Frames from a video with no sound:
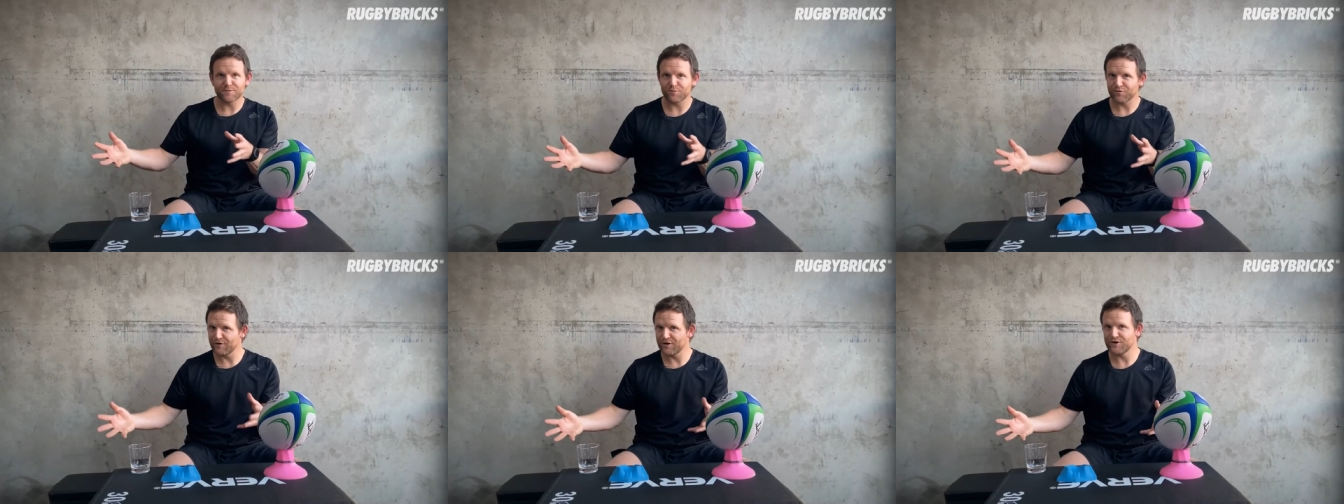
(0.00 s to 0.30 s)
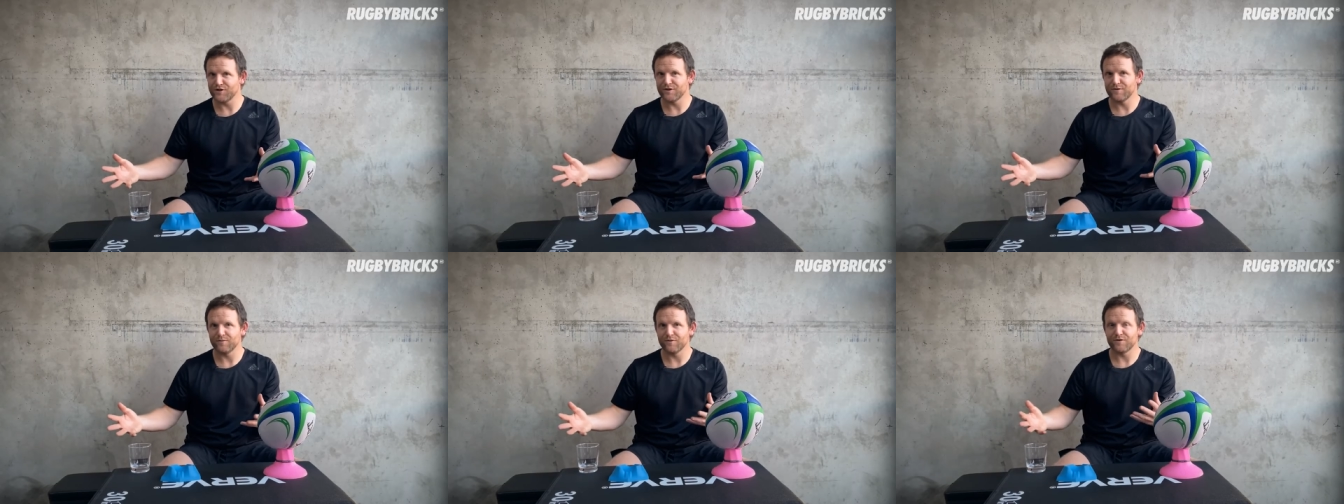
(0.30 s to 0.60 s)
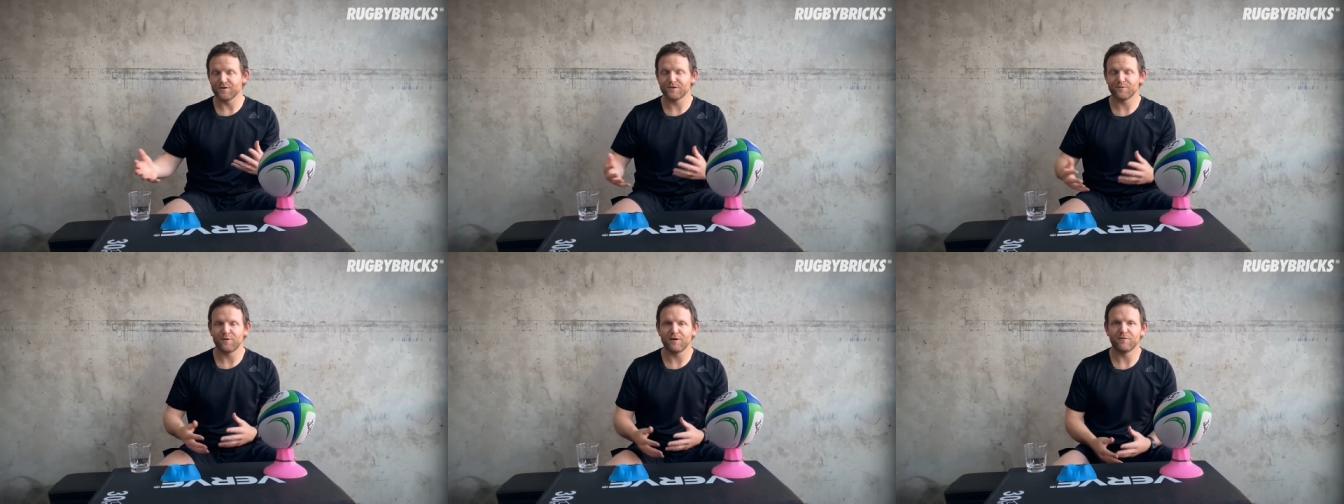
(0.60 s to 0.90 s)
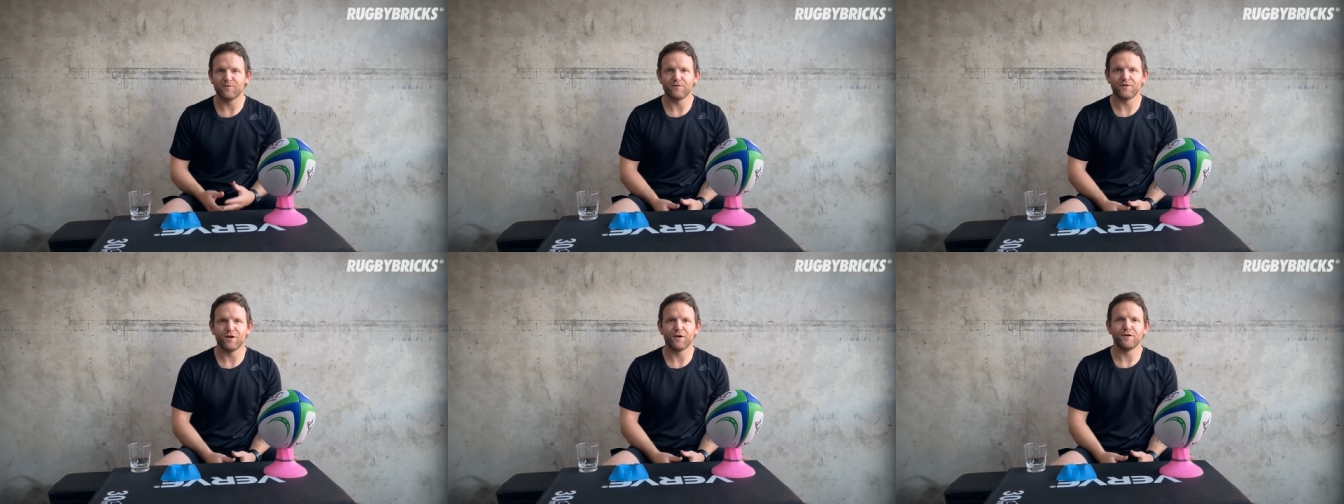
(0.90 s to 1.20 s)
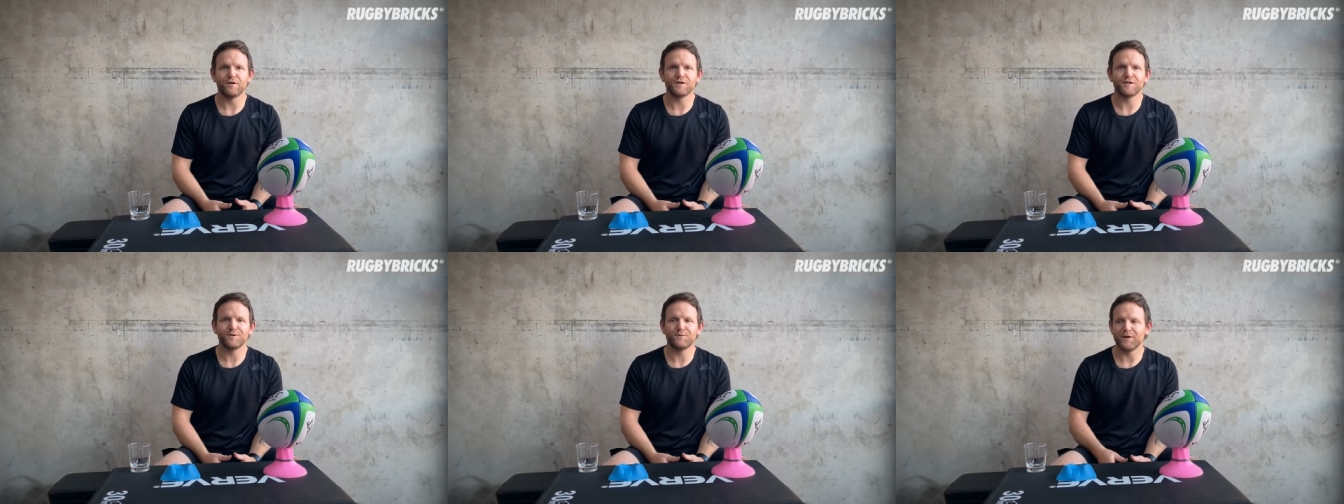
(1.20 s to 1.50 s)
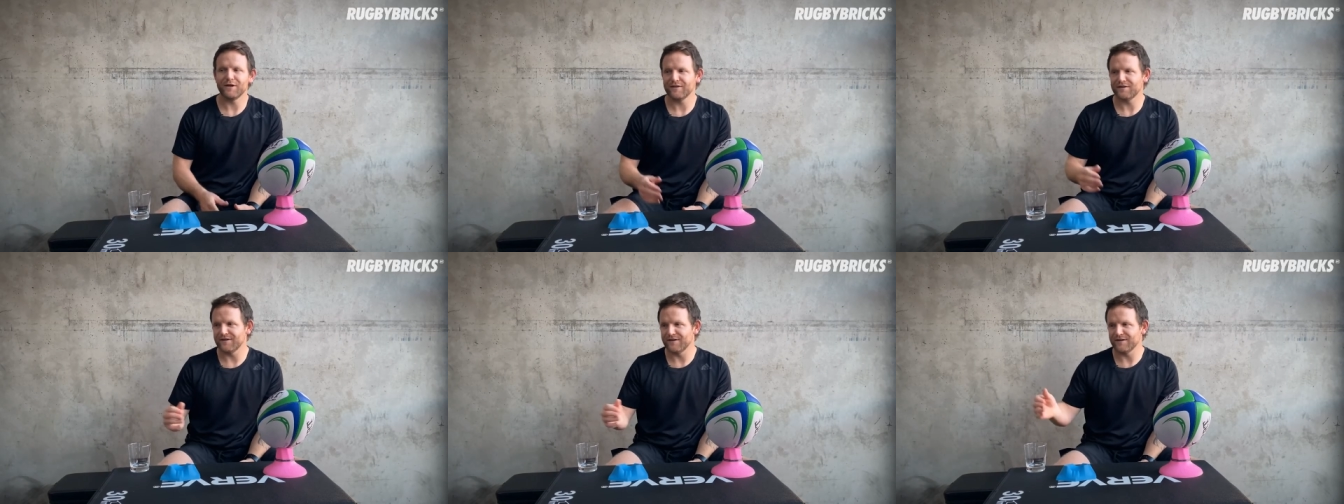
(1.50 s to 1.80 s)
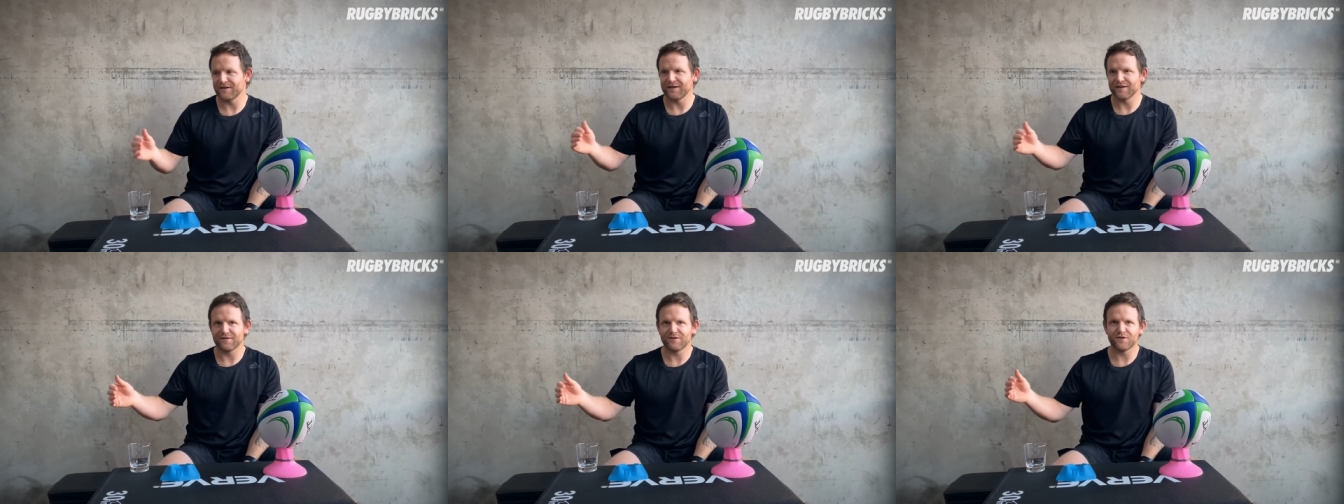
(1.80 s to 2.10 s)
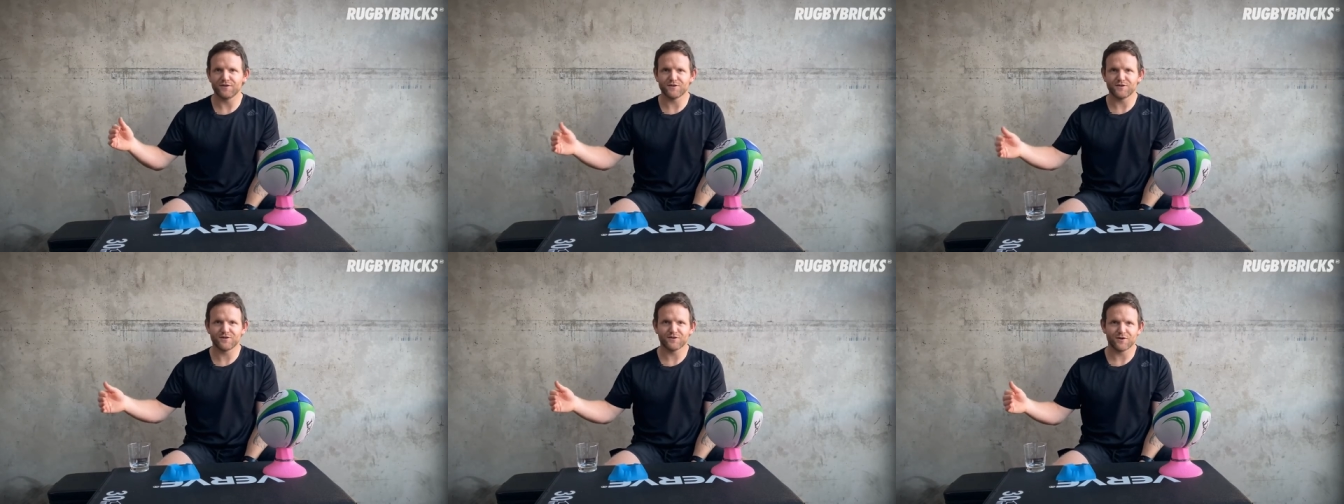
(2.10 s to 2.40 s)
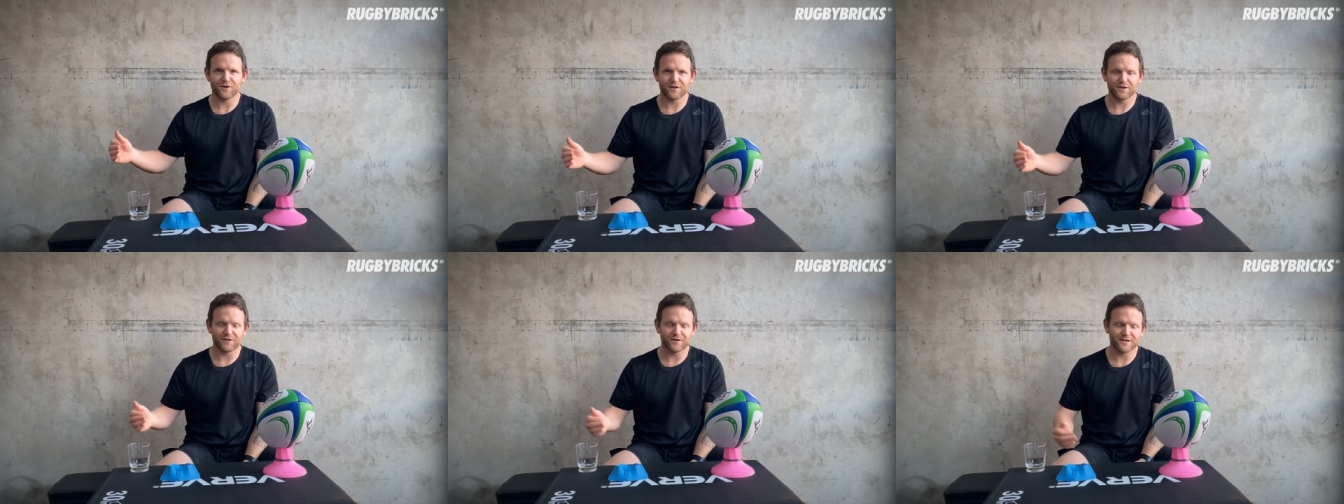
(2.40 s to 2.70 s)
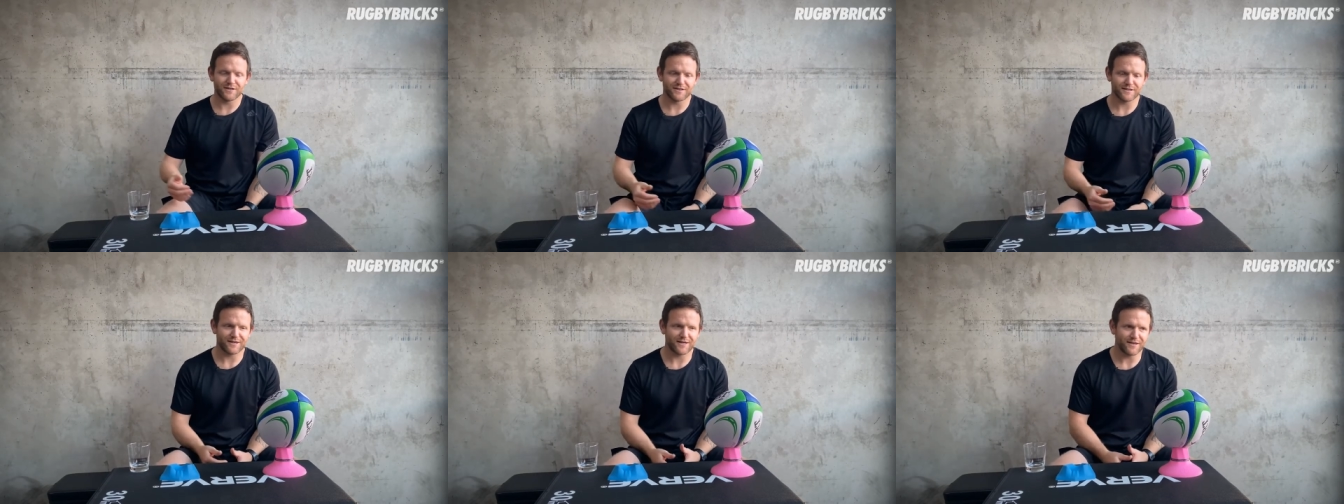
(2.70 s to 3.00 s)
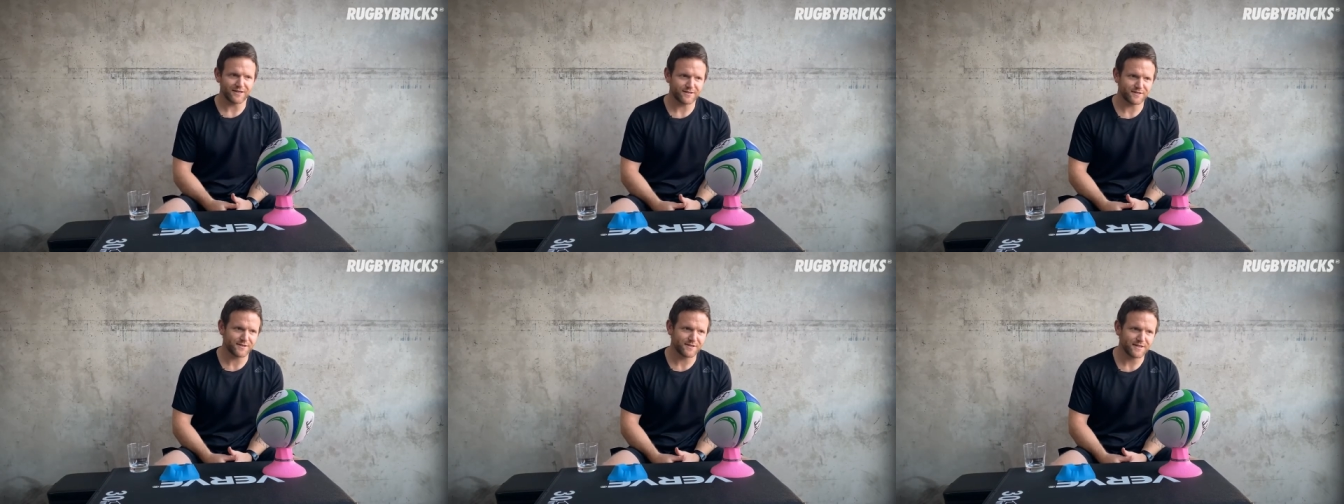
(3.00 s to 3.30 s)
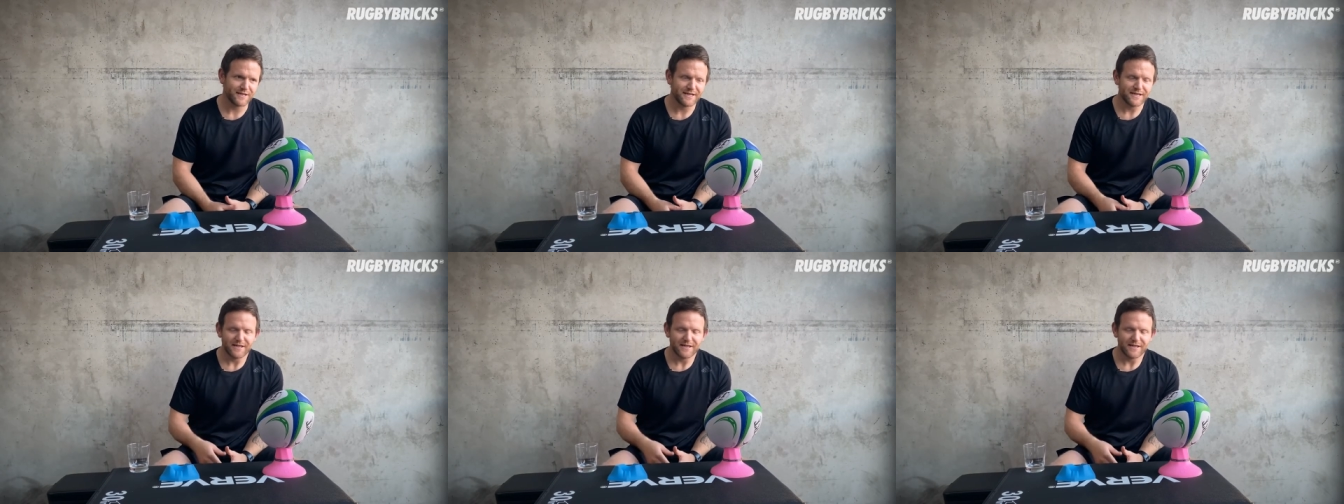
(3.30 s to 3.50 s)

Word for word: pressure because people don't expect you to get those sideline kicks.